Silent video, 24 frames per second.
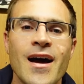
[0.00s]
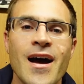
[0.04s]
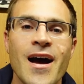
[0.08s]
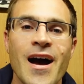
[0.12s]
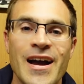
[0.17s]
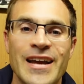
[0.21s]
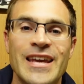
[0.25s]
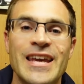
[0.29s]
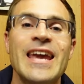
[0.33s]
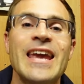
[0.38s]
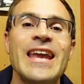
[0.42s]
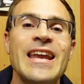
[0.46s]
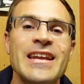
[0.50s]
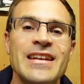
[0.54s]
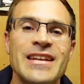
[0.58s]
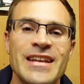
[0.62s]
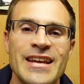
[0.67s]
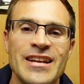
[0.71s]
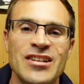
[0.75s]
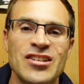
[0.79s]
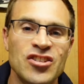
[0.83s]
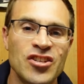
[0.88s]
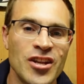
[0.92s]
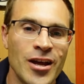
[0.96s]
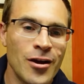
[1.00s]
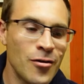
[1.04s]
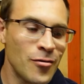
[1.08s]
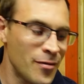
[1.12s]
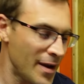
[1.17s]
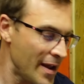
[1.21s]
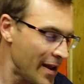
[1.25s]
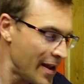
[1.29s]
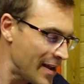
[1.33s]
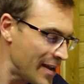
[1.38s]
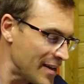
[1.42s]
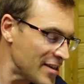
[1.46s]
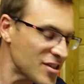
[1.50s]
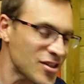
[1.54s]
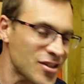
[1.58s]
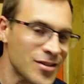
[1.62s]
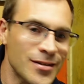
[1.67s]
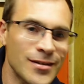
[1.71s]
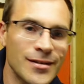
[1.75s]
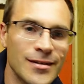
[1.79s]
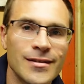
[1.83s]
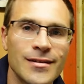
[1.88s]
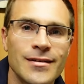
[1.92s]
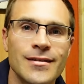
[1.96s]
A key you need to know is
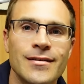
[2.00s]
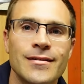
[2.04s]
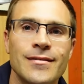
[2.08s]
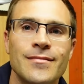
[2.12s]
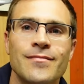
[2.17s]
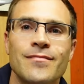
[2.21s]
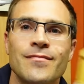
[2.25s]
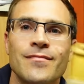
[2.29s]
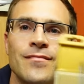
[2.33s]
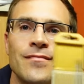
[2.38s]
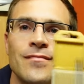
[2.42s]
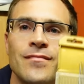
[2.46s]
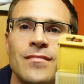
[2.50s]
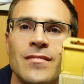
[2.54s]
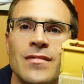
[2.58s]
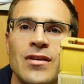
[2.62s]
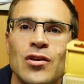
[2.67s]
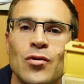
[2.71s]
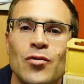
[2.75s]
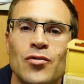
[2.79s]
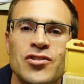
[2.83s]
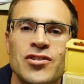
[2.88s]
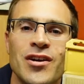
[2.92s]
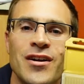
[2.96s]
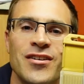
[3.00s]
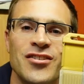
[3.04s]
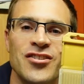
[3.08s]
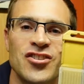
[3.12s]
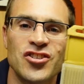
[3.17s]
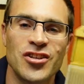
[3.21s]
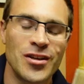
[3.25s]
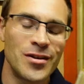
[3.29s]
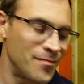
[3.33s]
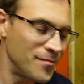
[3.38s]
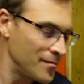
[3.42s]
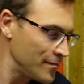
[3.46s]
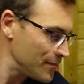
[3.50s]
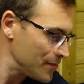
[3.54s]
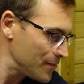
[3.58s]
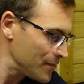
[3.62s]
your tungsten.